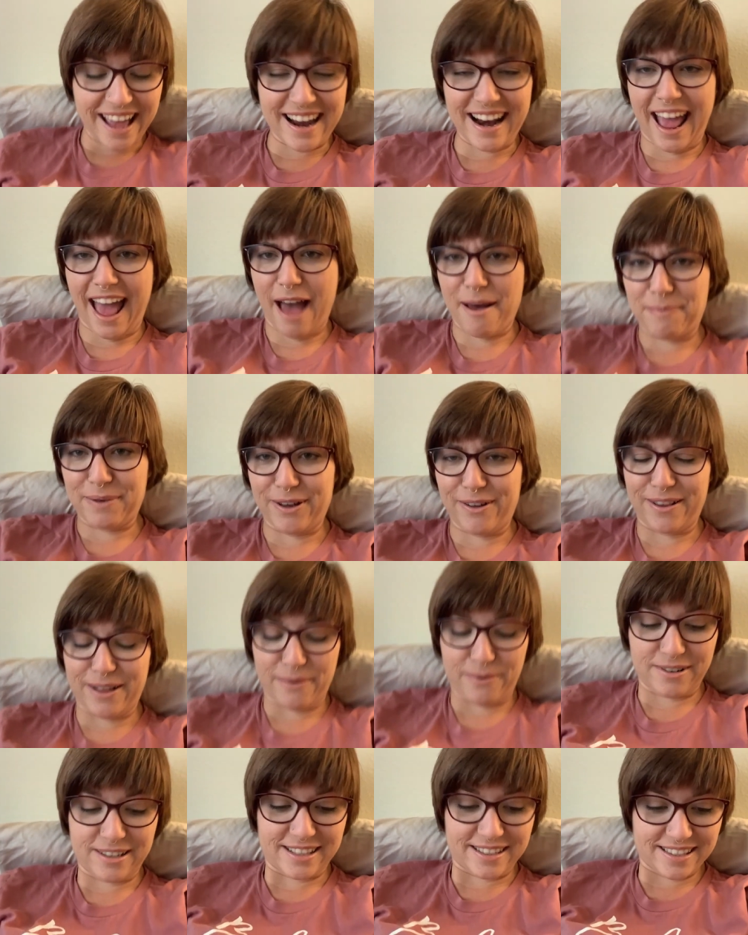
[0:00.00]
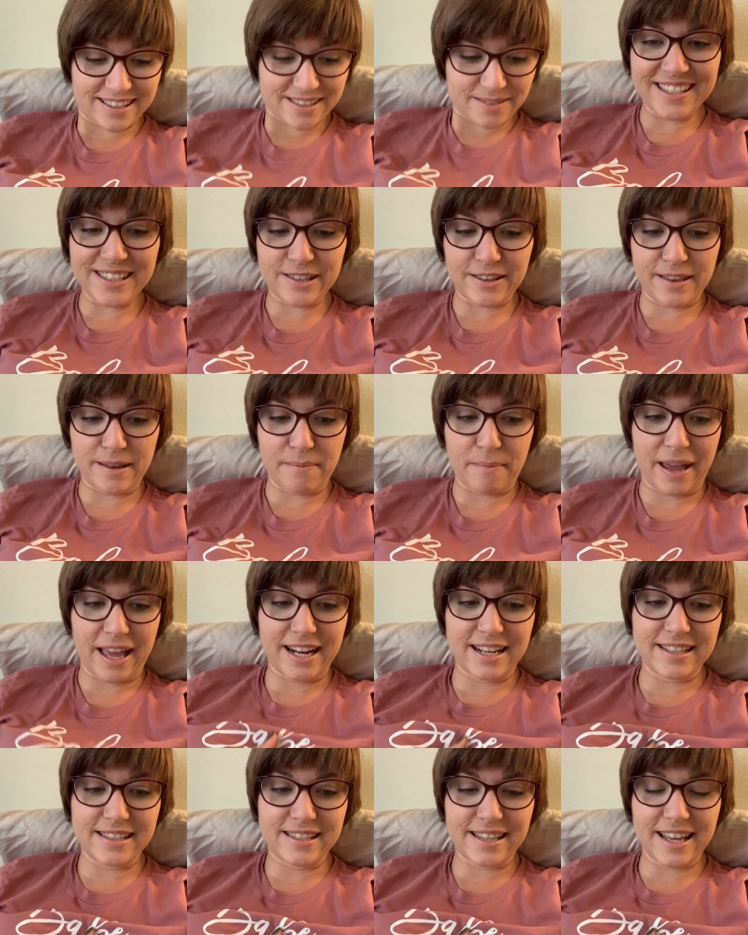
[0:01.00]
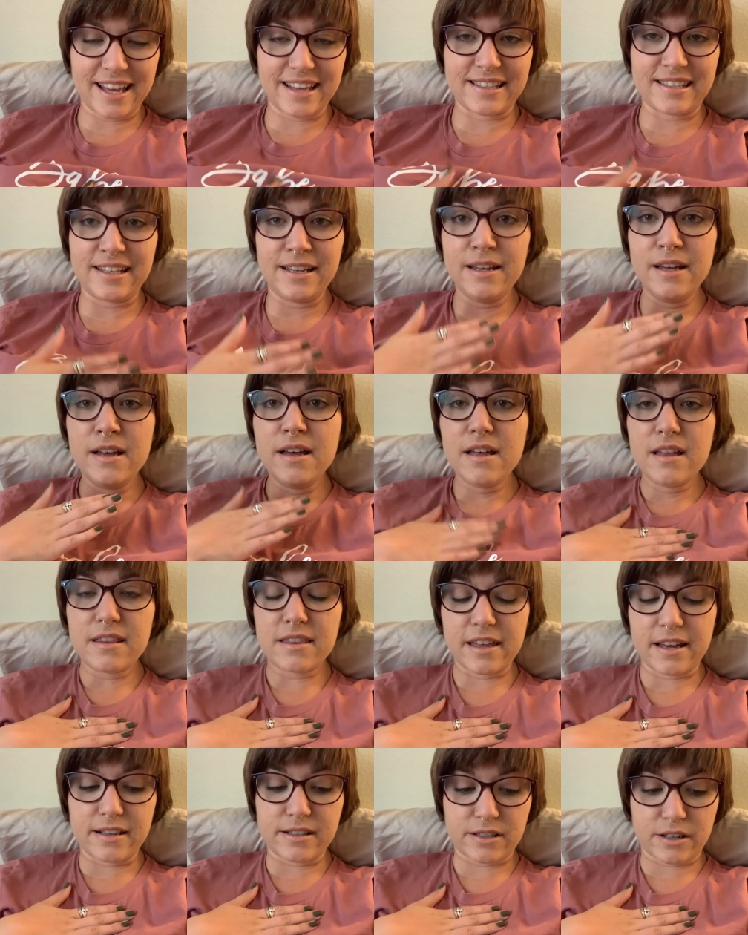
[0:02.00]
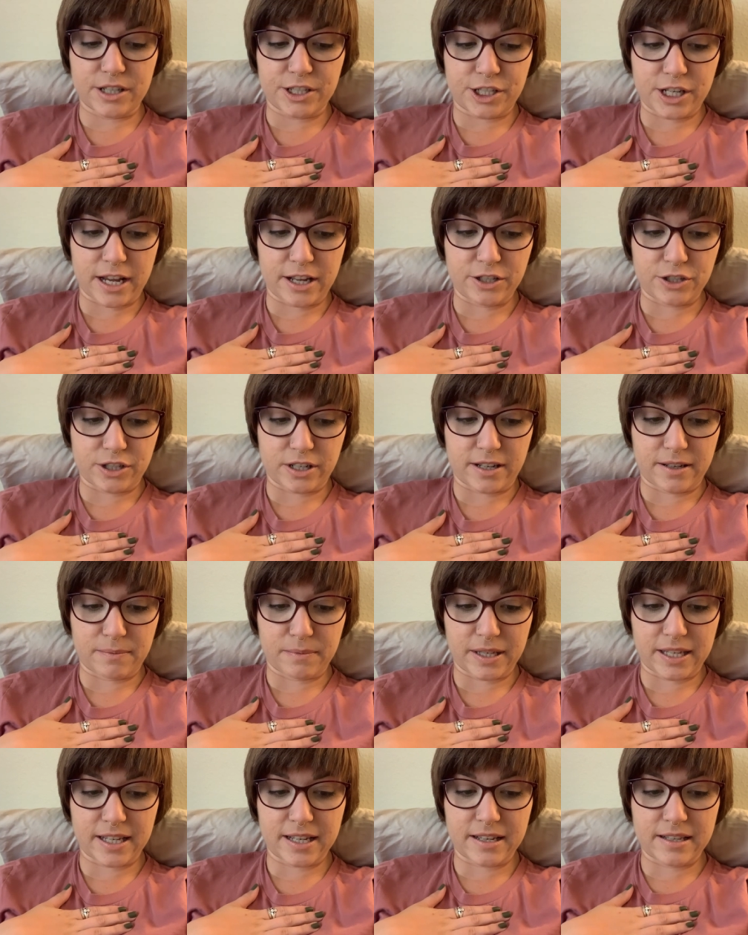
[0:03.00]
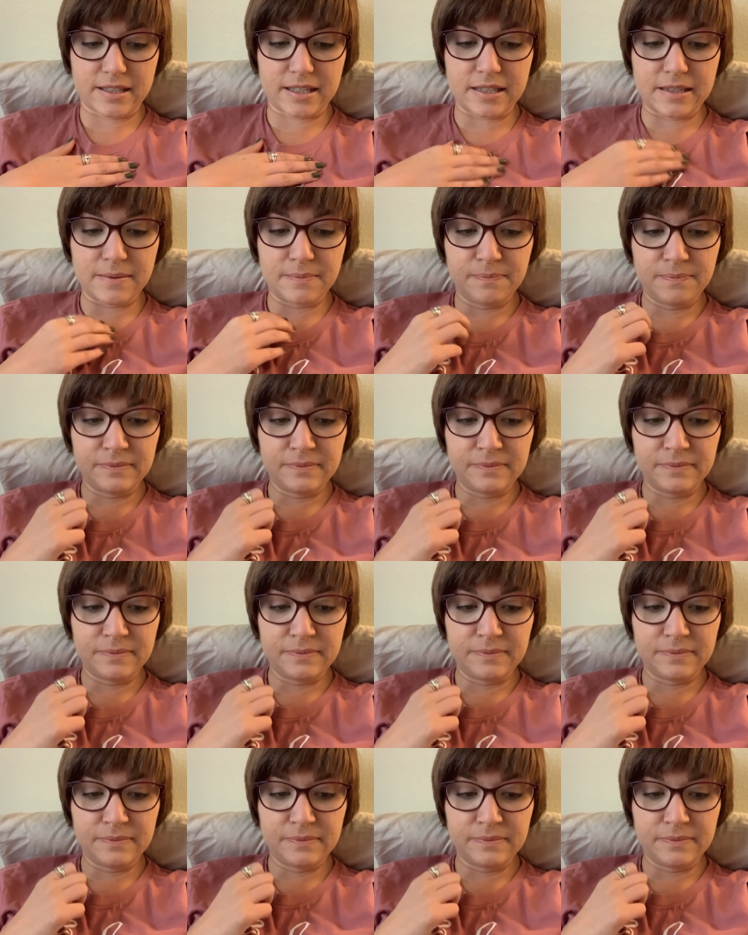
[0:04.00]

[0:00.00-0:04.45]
and happy all at once. So then Manon says things are changing because